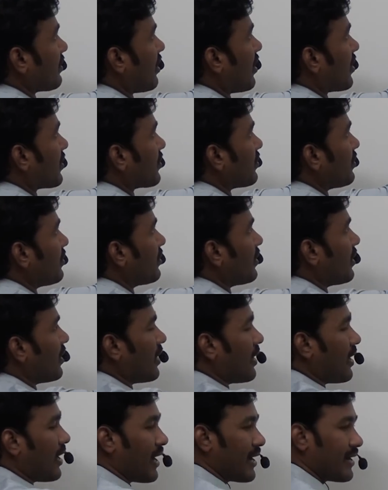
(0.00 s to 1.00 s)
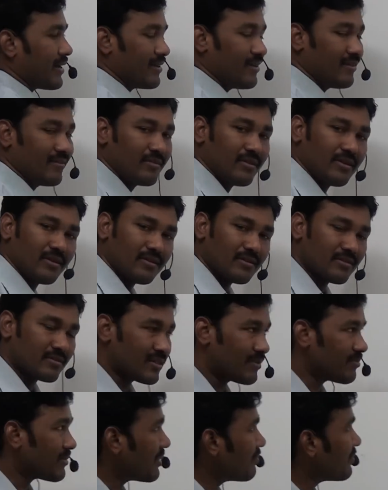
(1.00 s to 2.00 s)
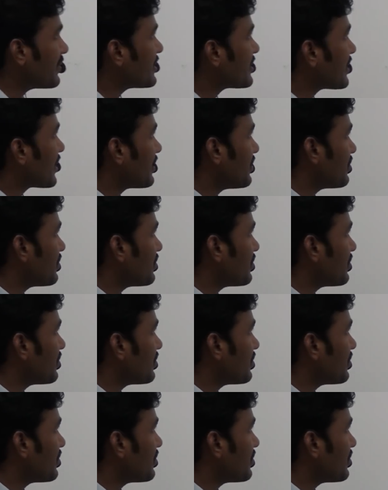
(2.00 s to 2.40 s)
Auto IT. Some companies are